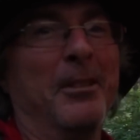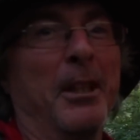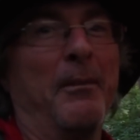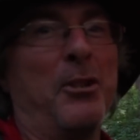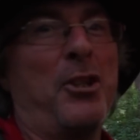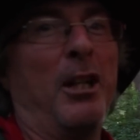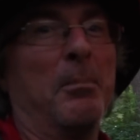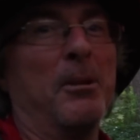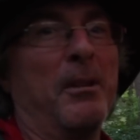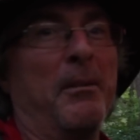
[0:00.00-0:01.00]
Love the
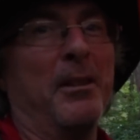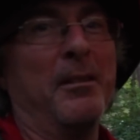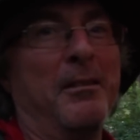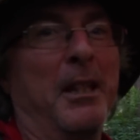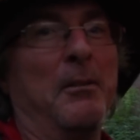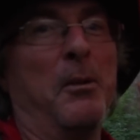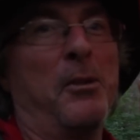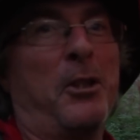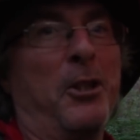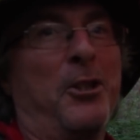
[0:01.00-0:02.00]
Shelburne River. Love
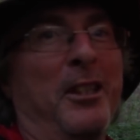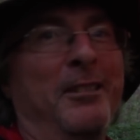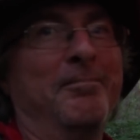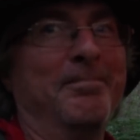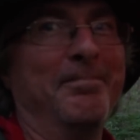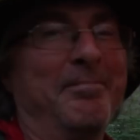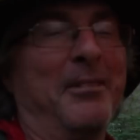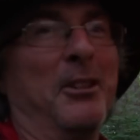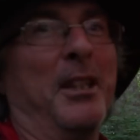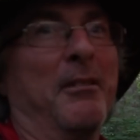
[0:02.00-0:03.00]
Nova Scotia.
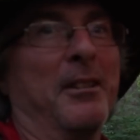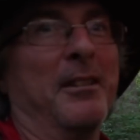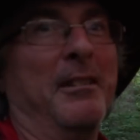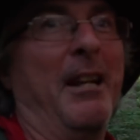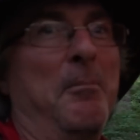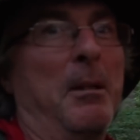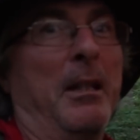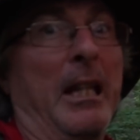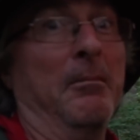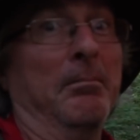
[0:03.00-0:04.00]
You'll never have
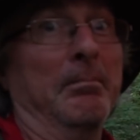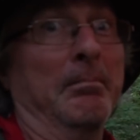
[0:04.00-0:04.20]
me again.